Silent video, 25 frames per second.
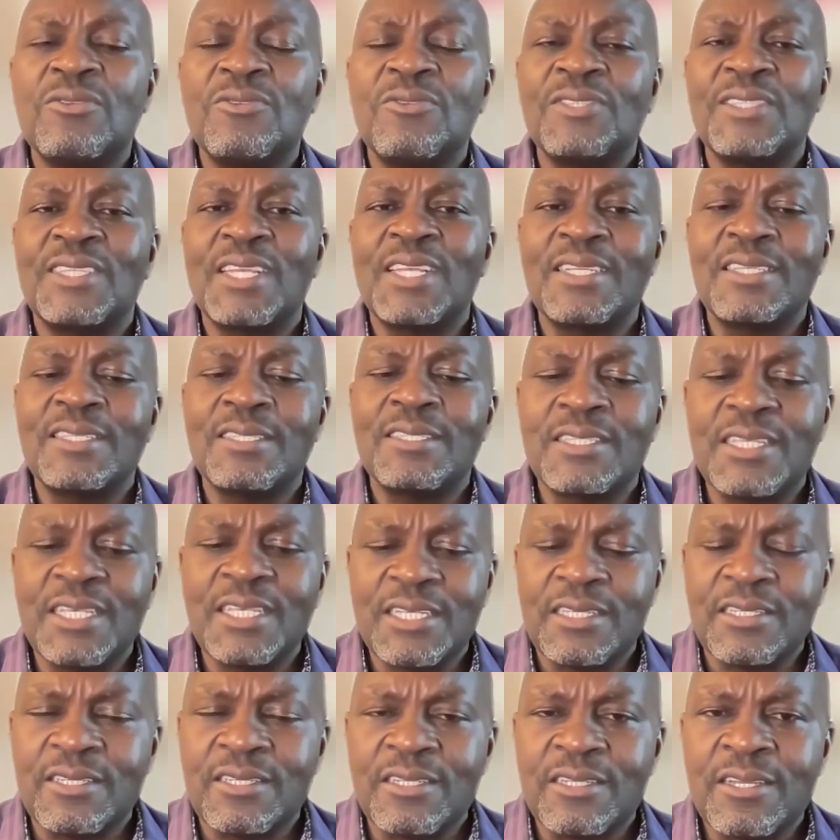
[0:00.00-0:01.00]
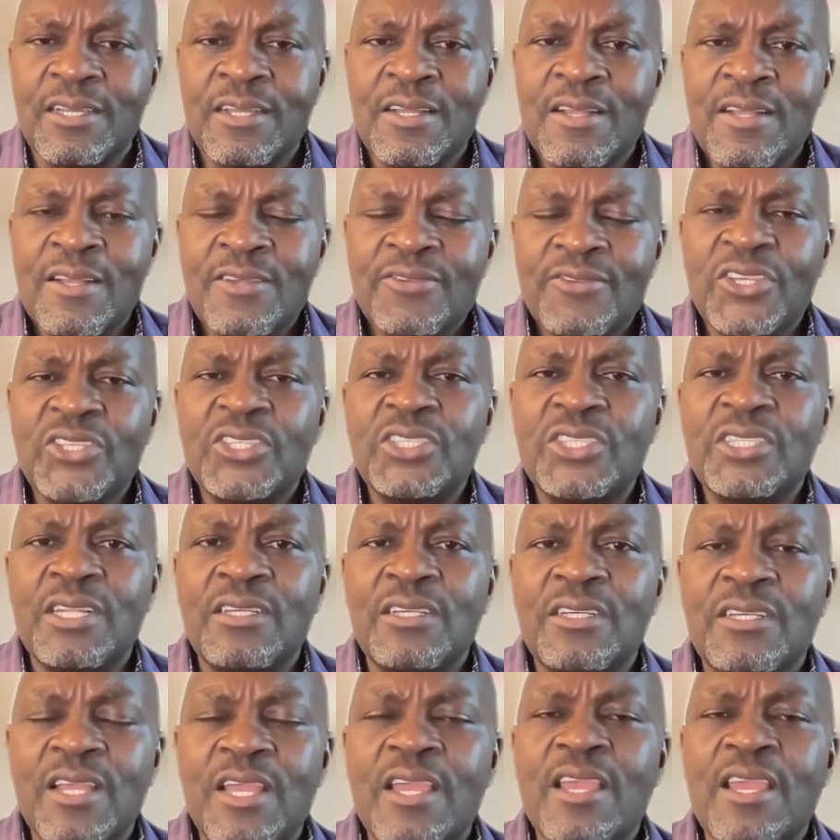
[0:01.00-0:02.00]
to succeed.
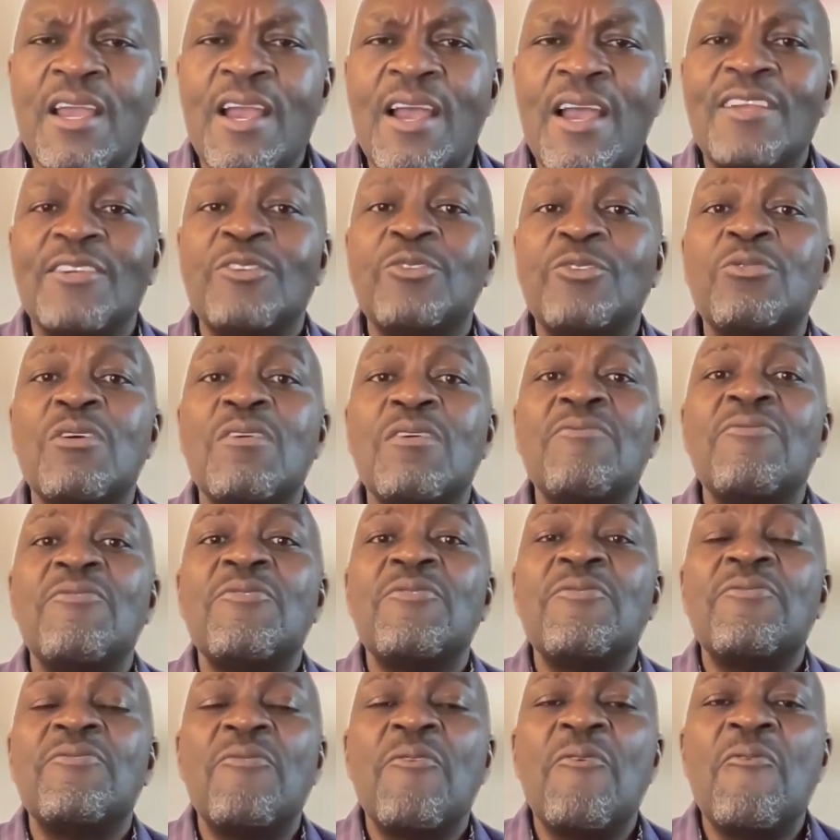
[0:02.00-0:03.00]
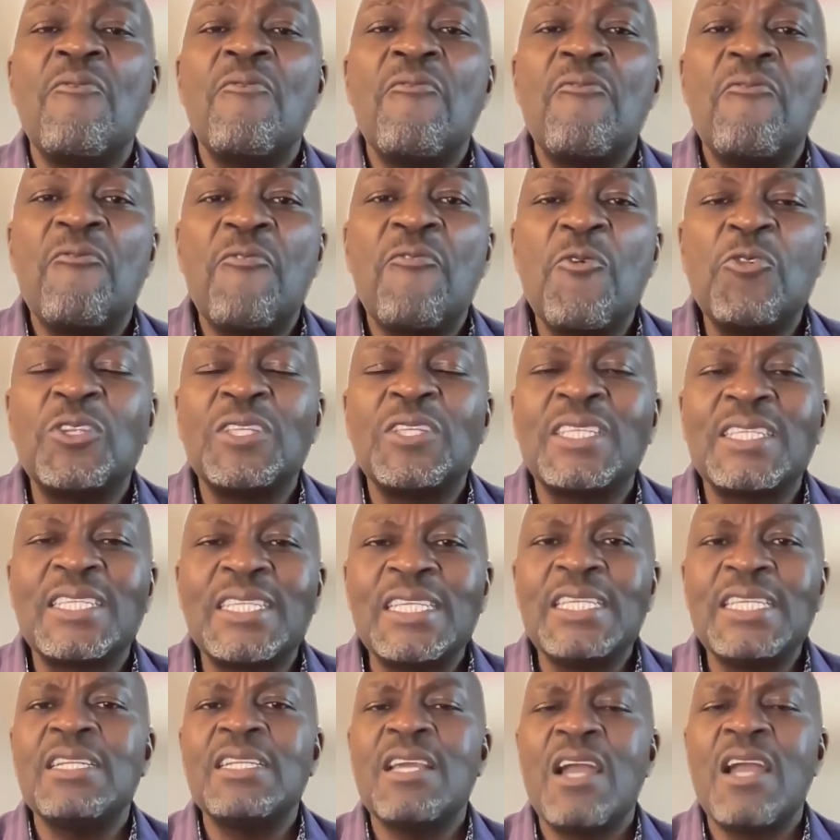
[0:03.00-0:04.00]
Yesterday, I traveled for
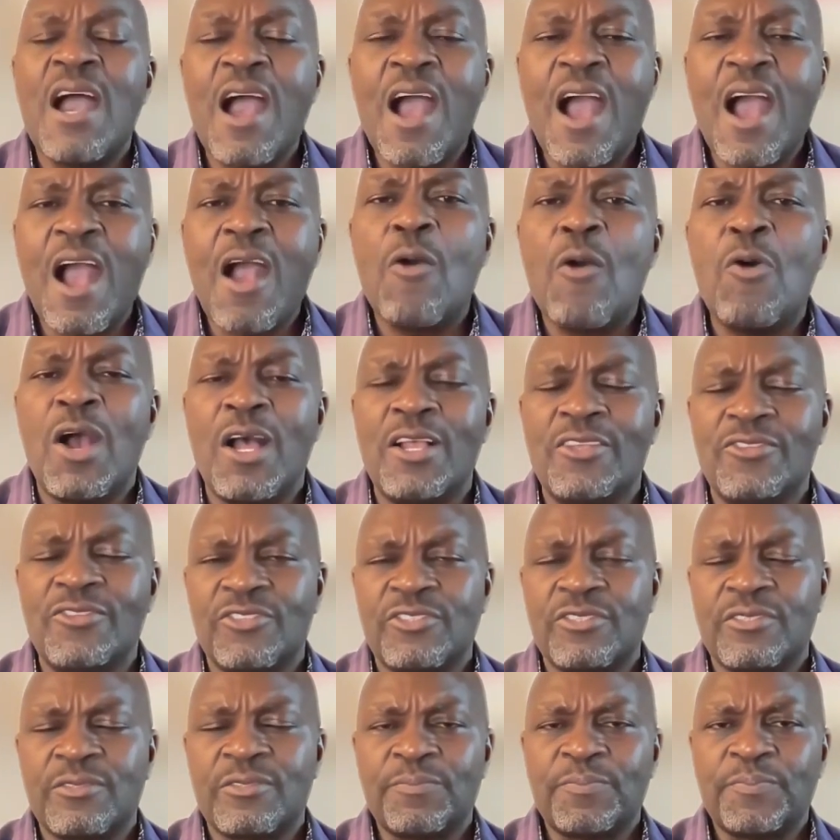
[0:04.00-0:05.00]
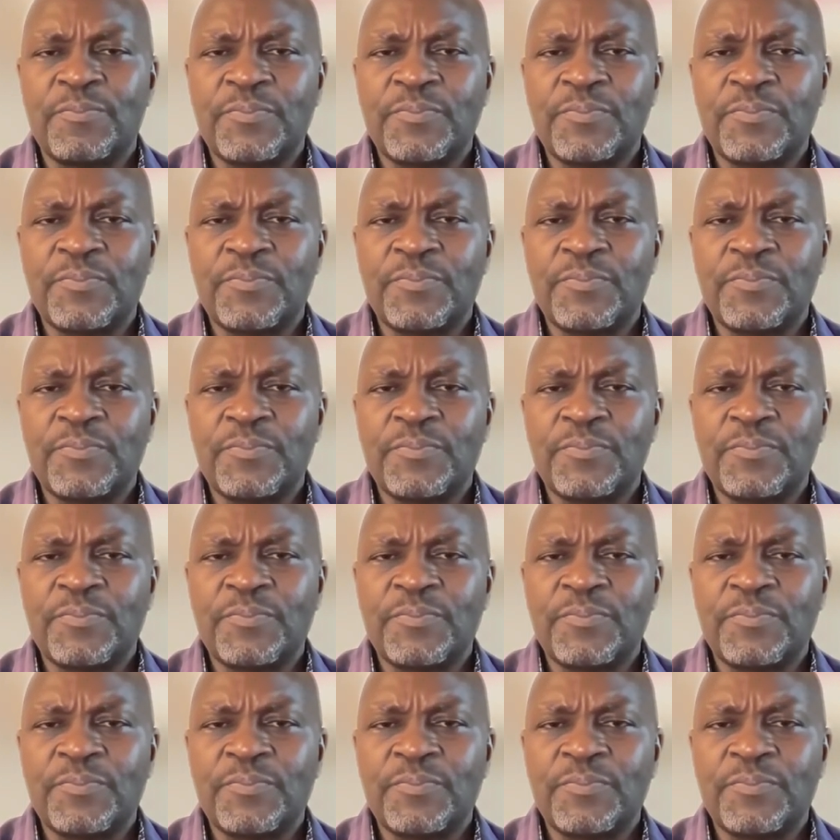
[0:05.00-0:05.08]
14 hours,